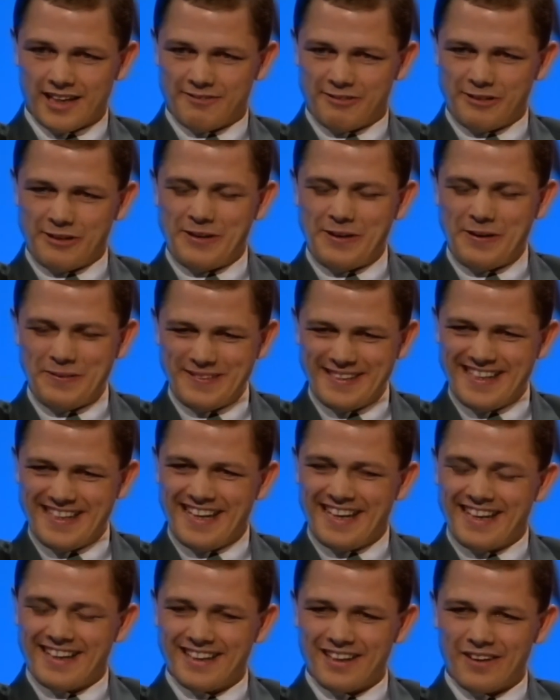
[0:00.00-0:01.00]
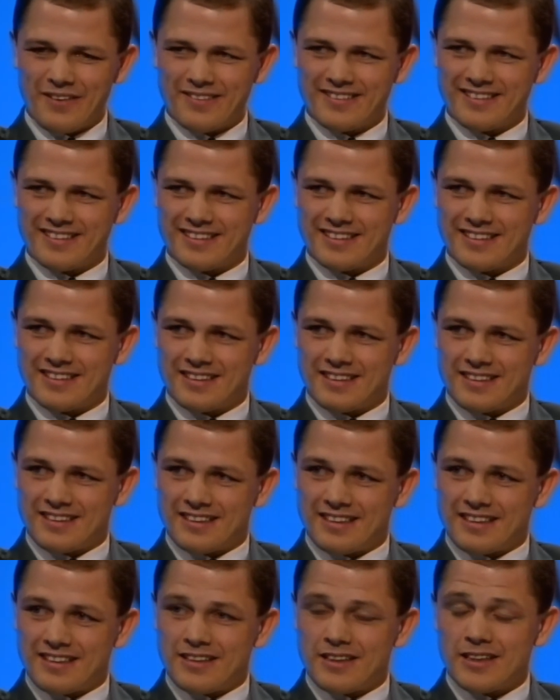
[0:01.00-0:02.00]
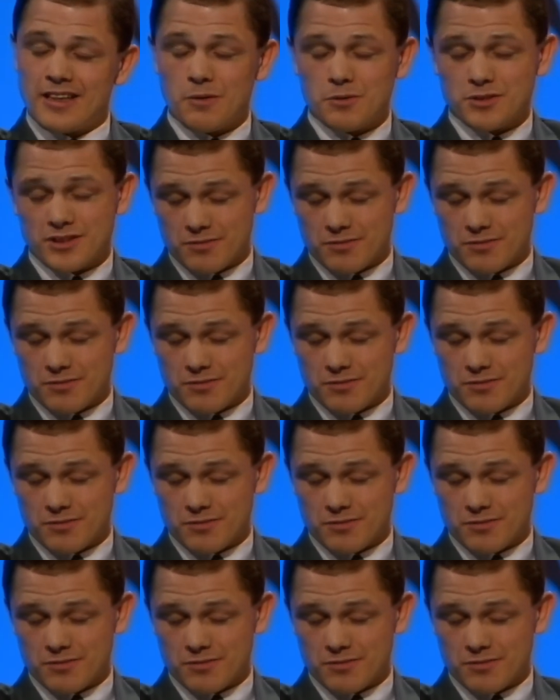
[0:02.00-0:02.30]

fall. It was no, a good punch. Yeah, what they a,